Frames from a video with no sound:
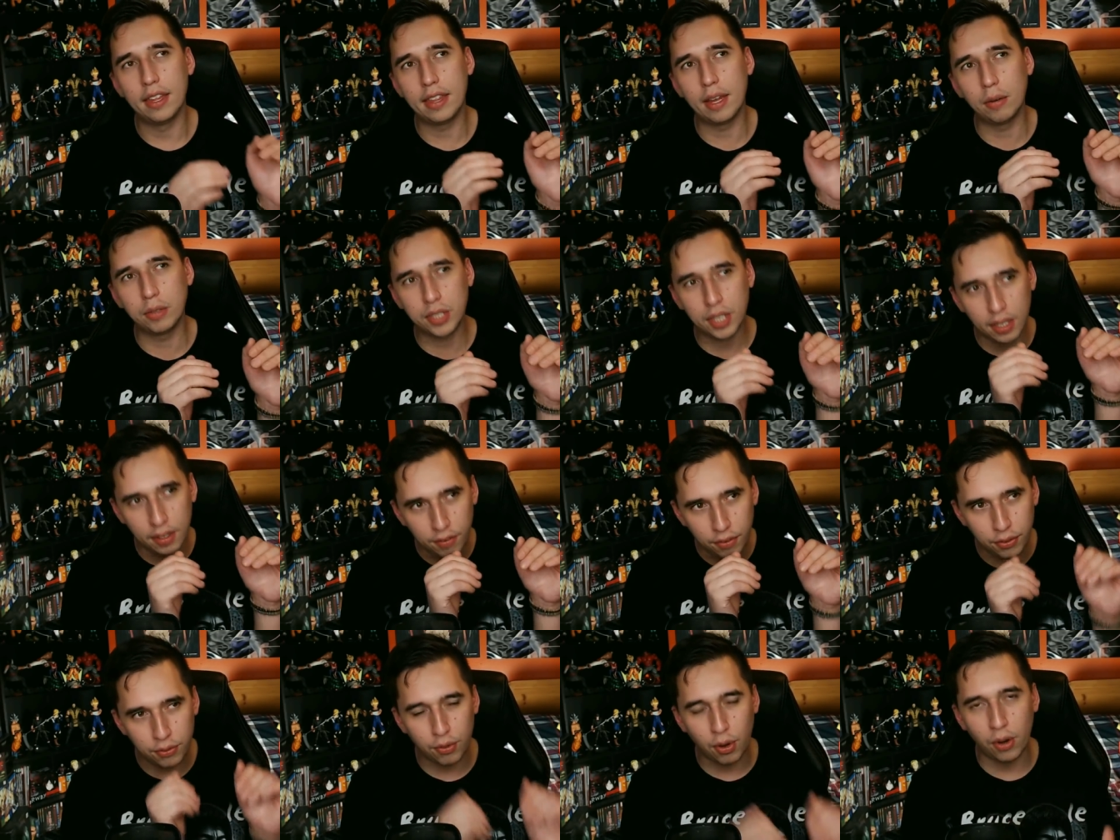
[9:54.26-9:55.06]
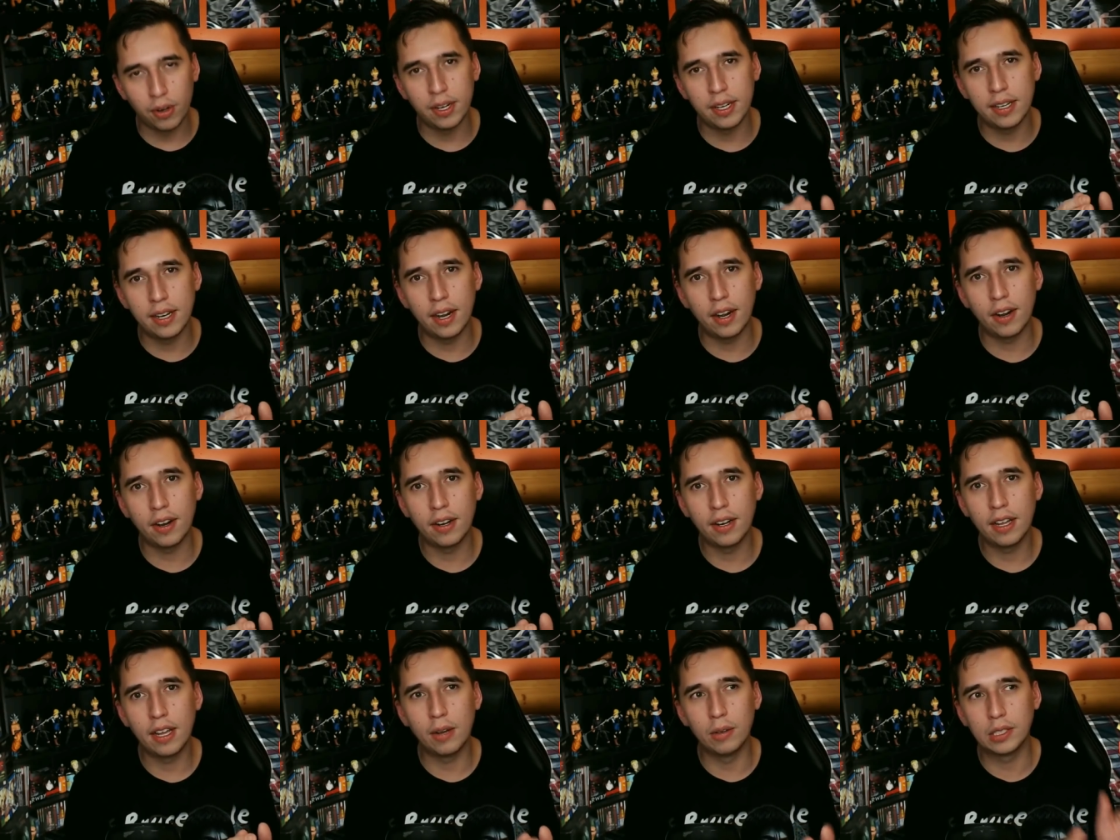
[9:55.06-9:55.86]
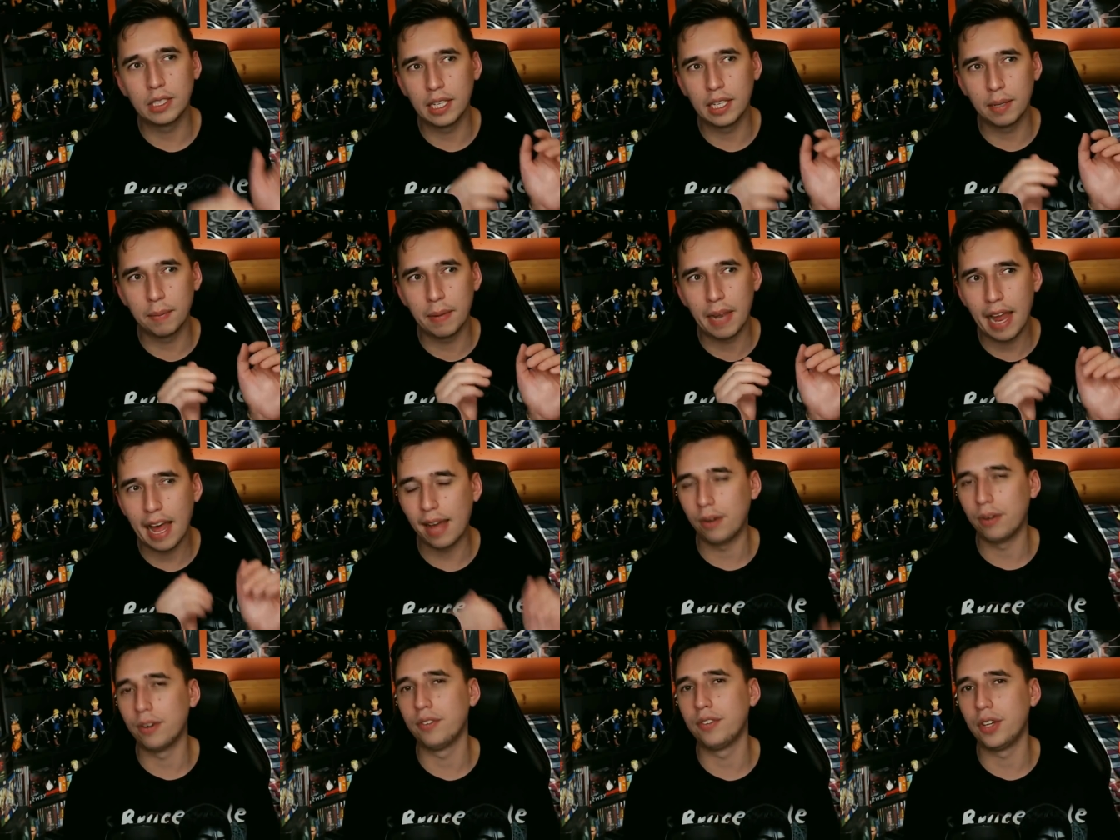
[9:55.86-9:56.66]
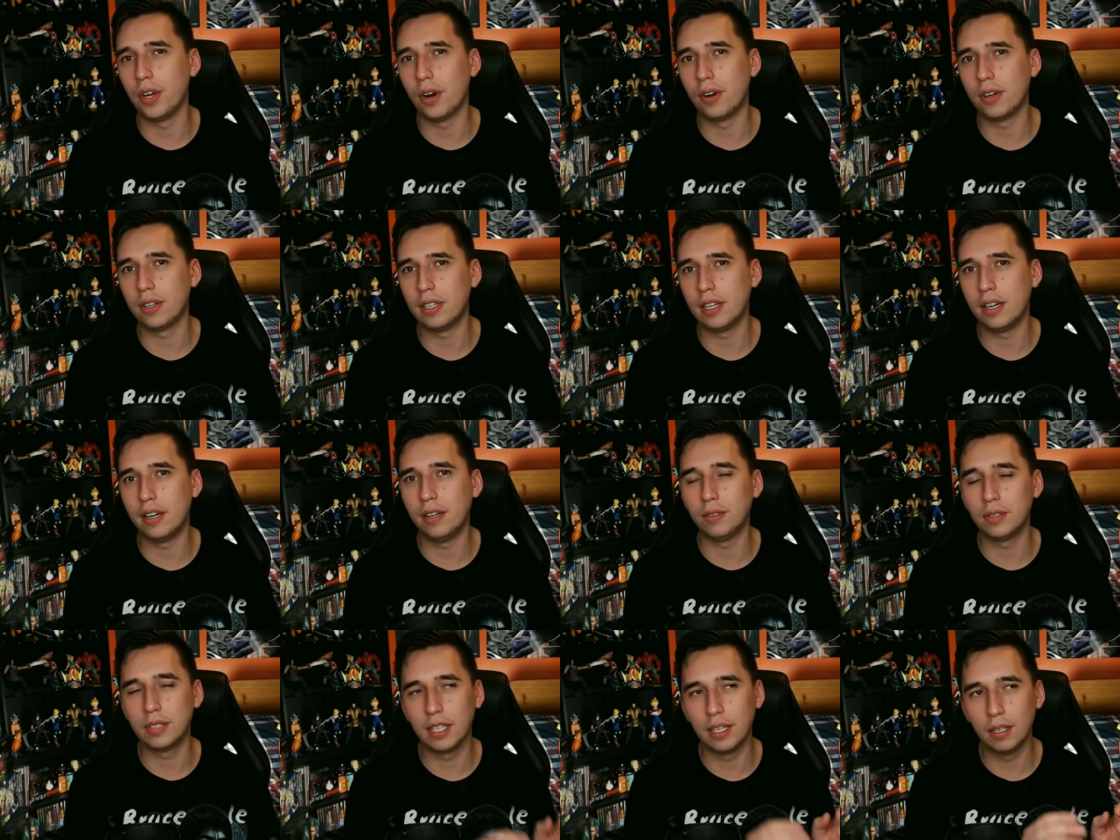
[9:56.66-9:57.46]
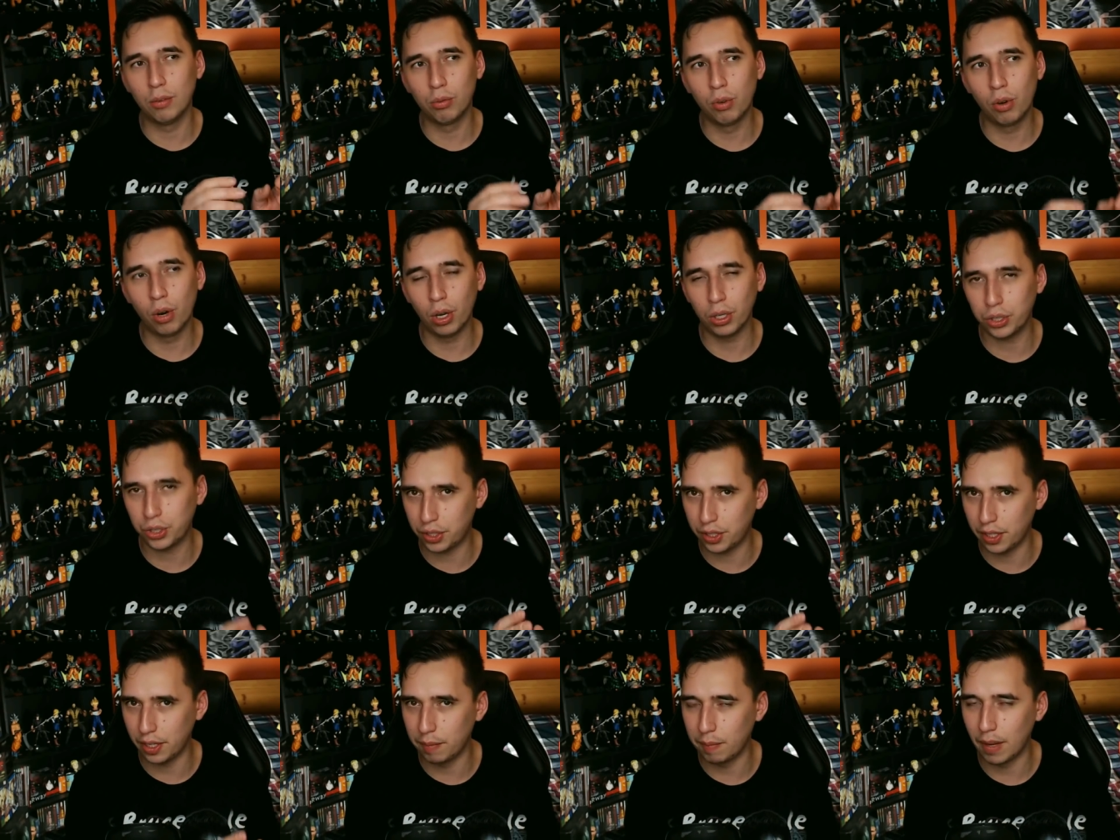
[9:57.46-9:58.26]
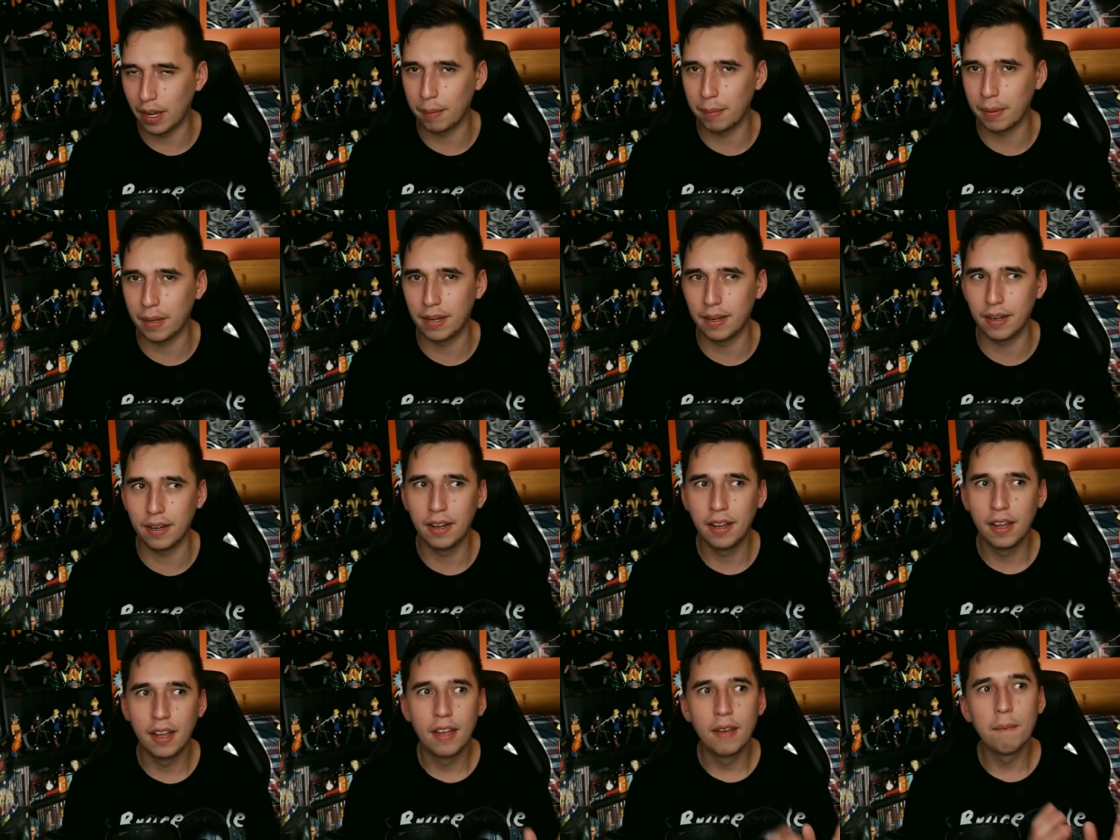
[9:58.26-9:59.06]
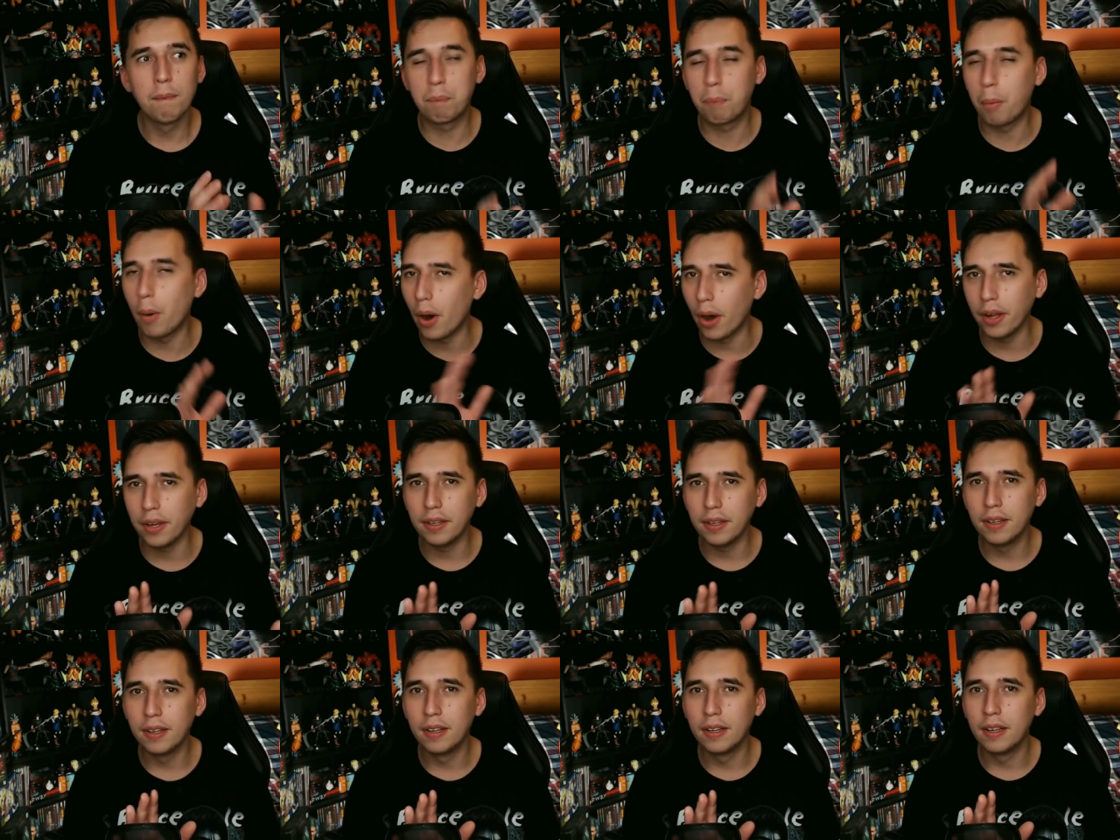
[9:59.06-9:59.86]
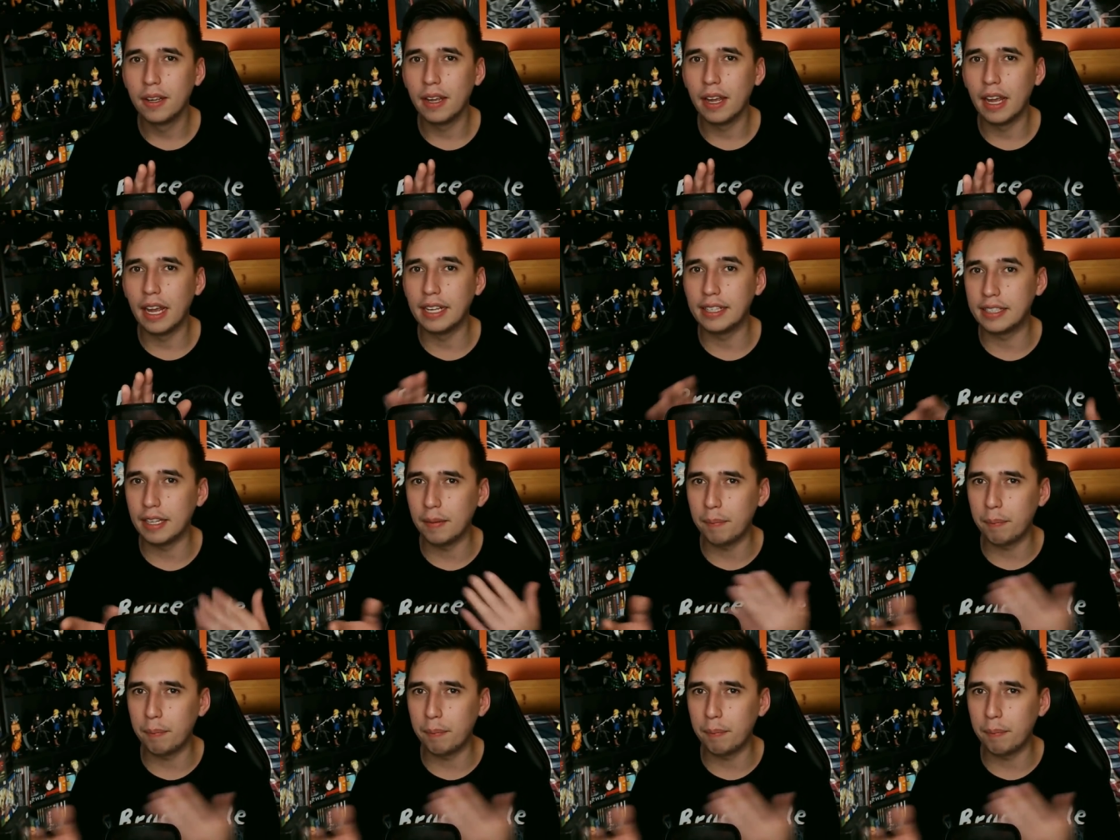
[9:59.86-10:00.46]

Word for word: that was kind of thrown in there. It was a little out of the ordinary. It was a little rushed, in my opinion. But it